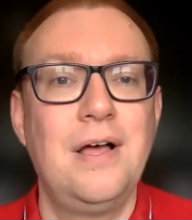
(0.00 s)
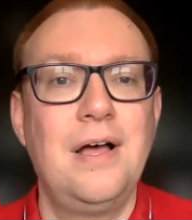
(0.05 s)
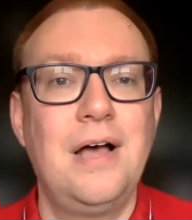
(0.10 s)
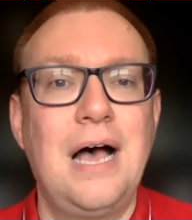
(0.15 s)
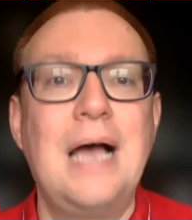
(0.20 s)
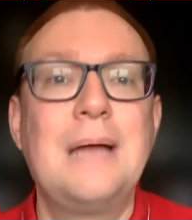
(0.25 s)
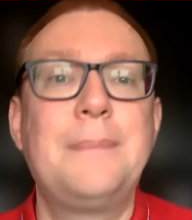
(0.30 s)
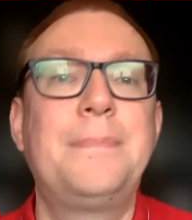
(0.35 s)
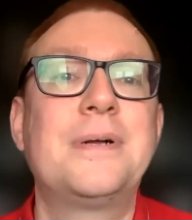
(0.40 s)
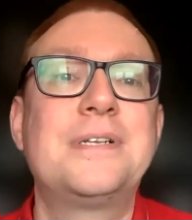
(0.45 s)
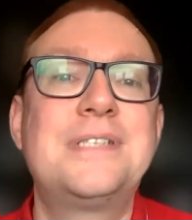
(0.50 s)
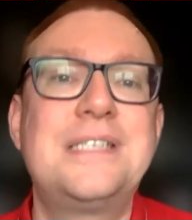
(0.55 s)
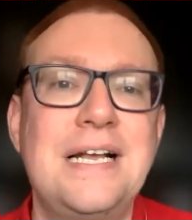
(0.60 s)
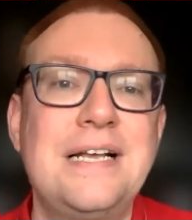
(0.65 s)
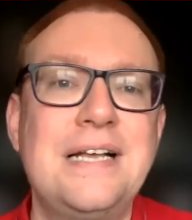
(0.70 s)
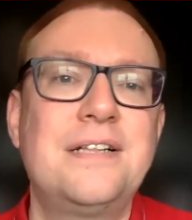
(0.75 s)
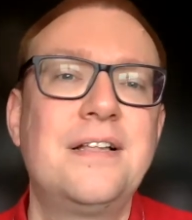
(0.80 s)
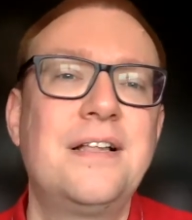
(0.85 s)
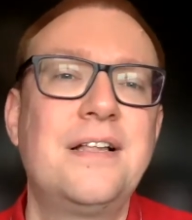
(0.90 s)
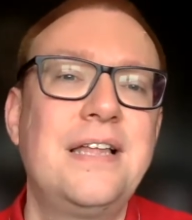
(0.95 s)
I'd
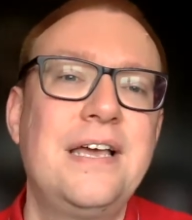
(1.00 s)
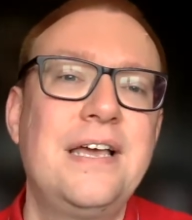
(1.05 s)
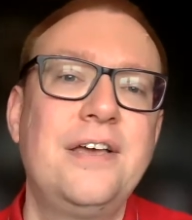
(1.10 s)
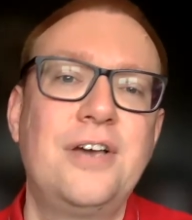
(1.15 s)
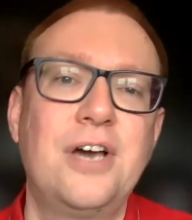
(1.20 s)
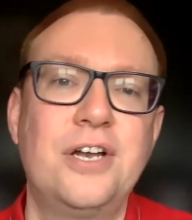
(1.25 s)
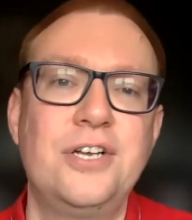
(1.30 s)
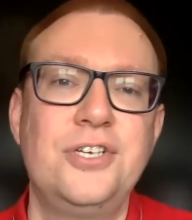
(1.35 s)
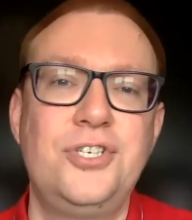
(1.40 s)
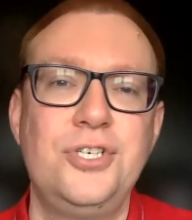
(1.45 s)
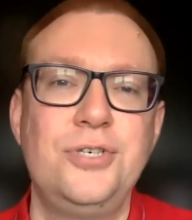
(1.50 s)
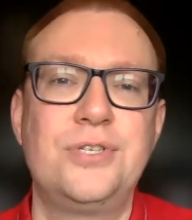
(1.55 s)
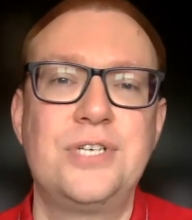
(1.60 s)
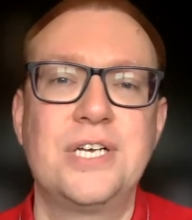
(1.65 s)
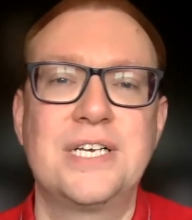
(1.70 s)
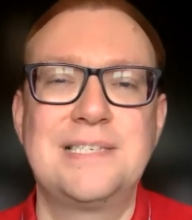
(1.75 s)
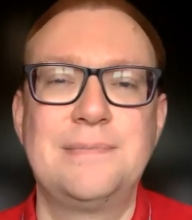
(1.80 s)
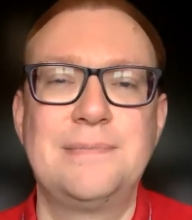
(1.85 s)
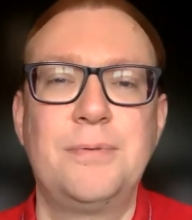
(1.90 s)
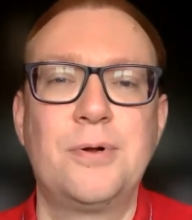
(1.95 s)
particularly encourage you to
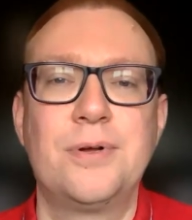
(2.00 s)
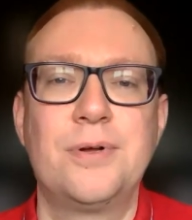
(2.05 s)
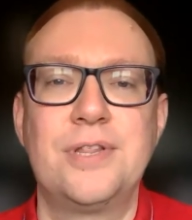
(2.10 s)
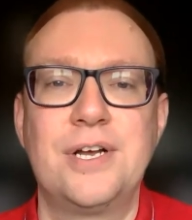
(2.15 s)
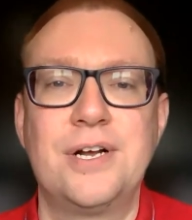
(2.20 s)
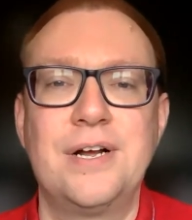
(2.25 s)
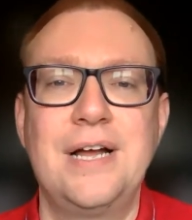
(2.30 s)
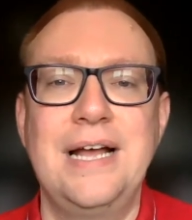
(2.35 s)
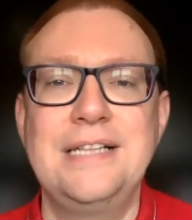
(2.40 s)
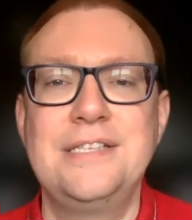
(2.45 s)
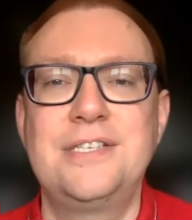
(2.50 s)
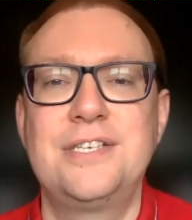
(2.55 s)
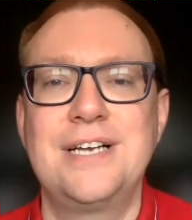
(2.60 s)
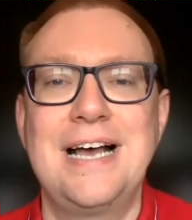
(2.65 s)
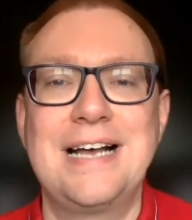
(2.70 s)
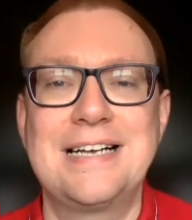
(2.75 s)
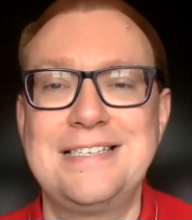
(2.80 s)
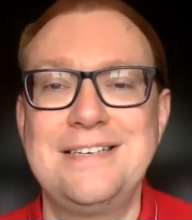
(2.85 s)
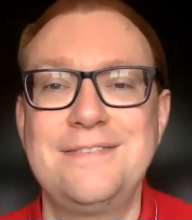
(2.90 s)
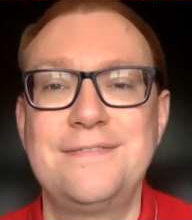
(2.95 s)
explore their
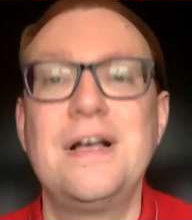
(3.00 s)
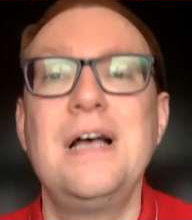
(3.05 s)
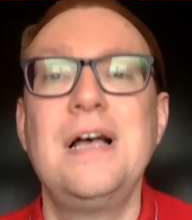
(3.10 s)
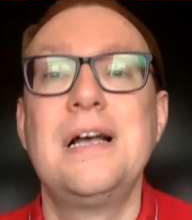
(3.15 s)
interactive